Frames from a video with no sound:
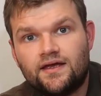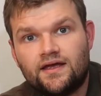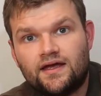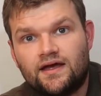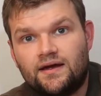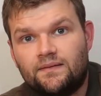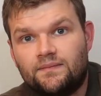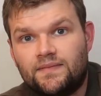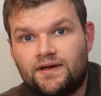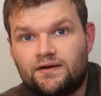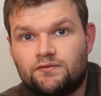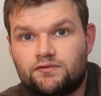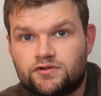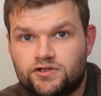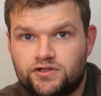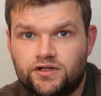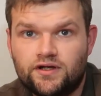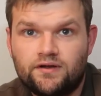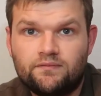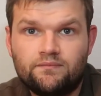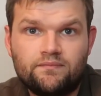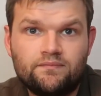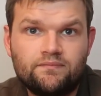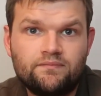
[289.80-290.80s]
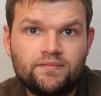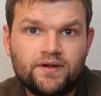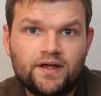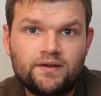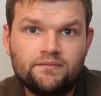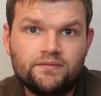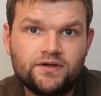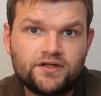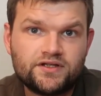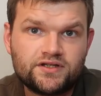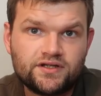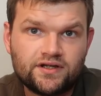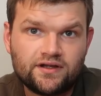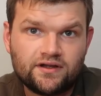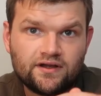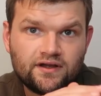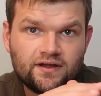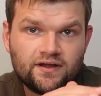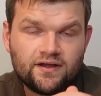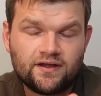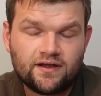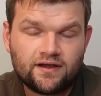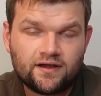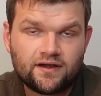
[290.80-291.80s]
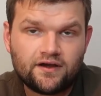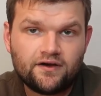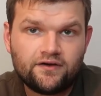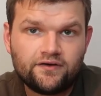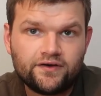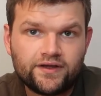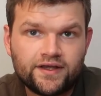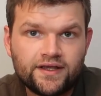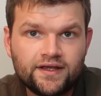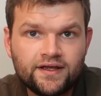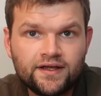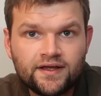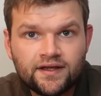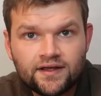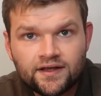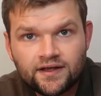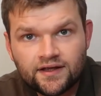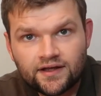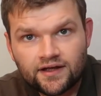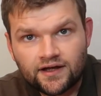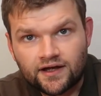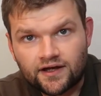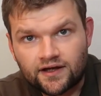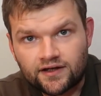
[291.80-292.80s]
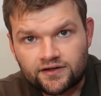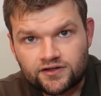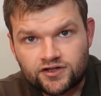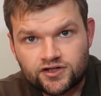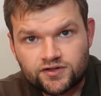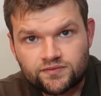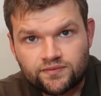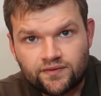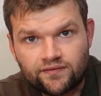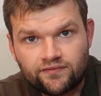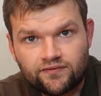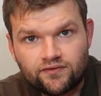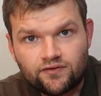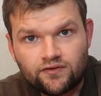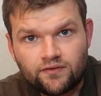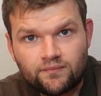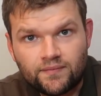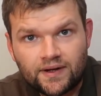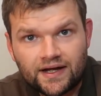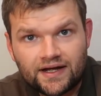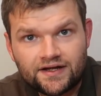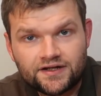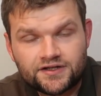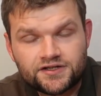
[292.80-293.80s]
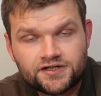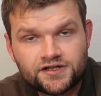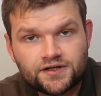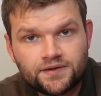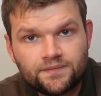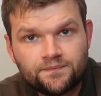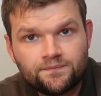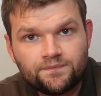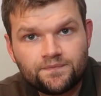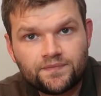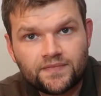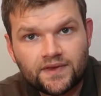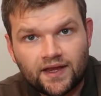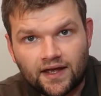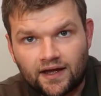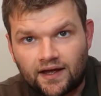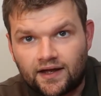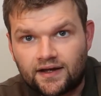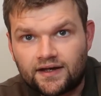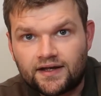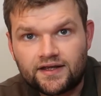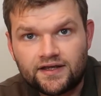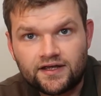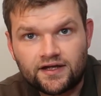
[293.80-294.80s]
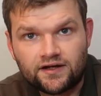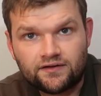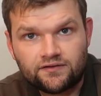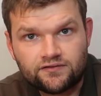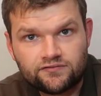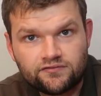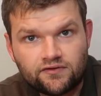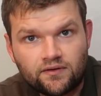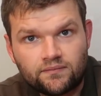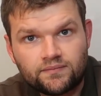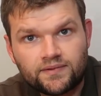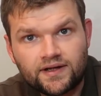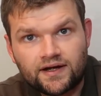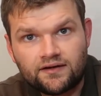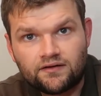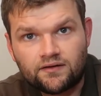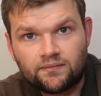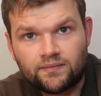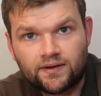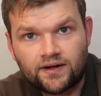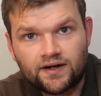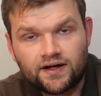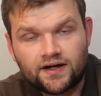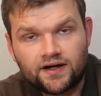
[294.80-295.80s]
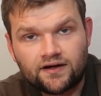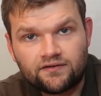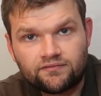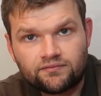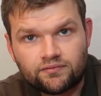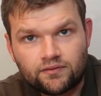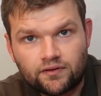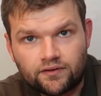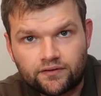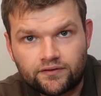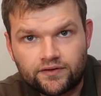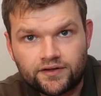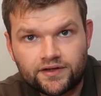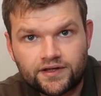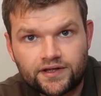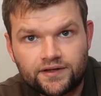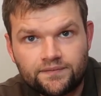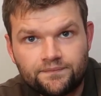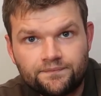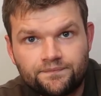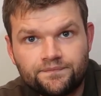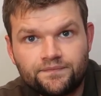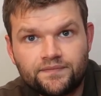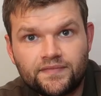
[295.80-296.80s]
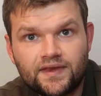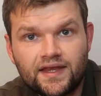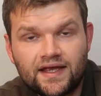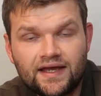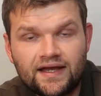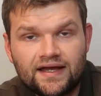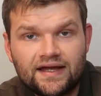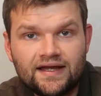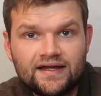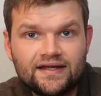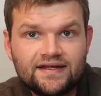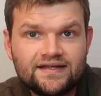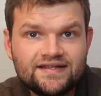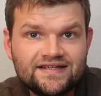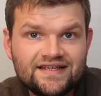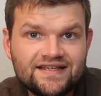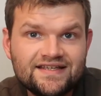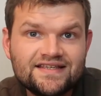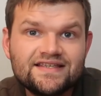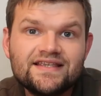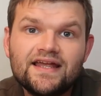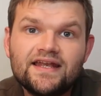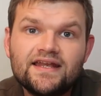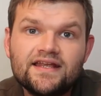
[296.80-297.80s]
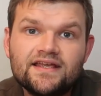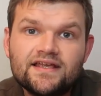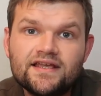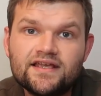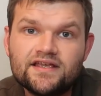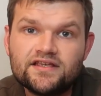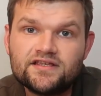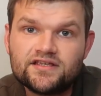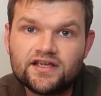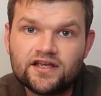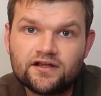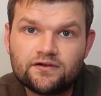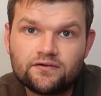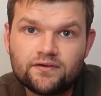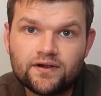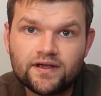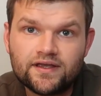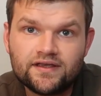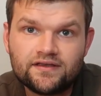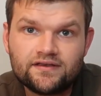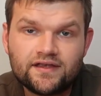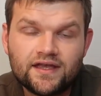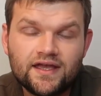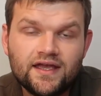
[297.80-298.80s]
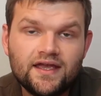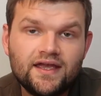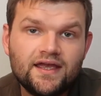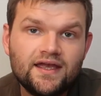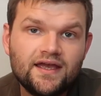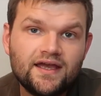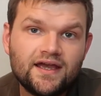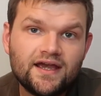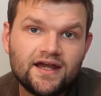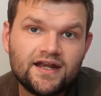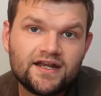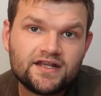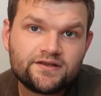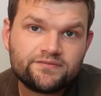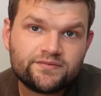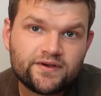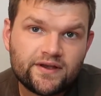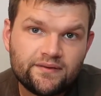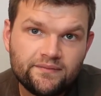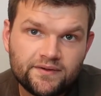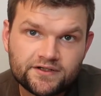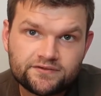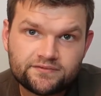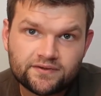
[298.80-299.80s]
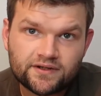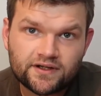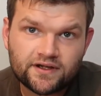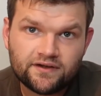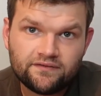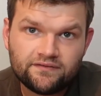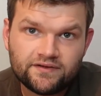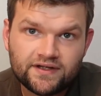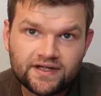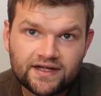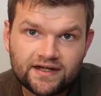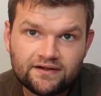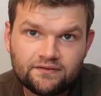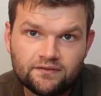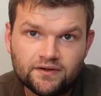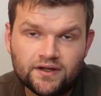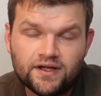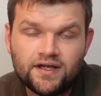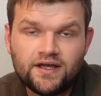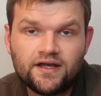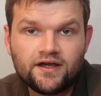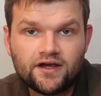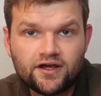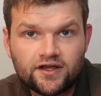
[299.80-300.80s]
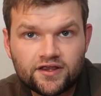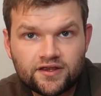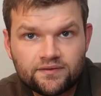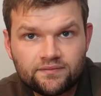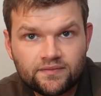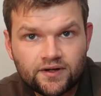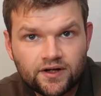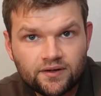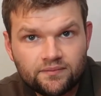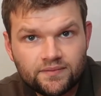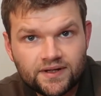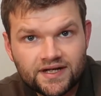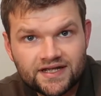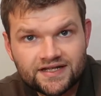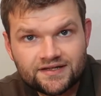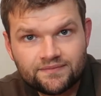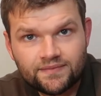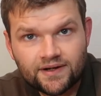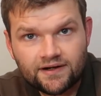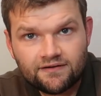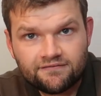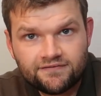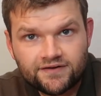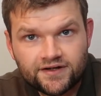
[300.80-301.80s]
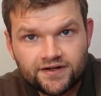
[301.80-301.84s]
It was up pretty much a high just before March, and it dropped down about half price. And since then it's increased. and it's pretty much recovered now. At the moment it's about